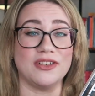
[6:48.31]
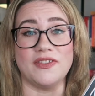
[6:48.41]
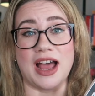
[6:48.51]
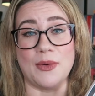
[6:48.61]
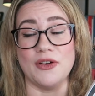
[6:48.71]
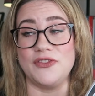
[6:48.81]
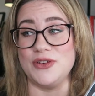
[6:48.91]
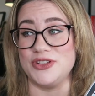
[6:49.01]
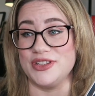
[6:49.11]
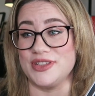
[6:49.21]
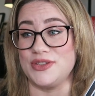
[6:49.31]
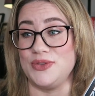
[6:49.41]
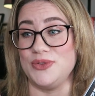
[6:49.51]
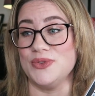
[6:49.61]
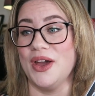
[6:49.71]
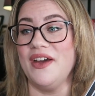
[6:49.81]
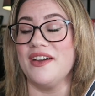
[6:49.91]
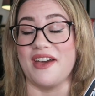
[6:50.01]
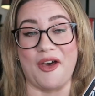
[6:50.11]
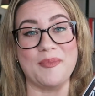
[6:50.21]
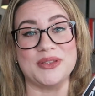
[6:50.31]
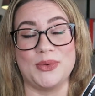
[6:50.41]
of our futures to come.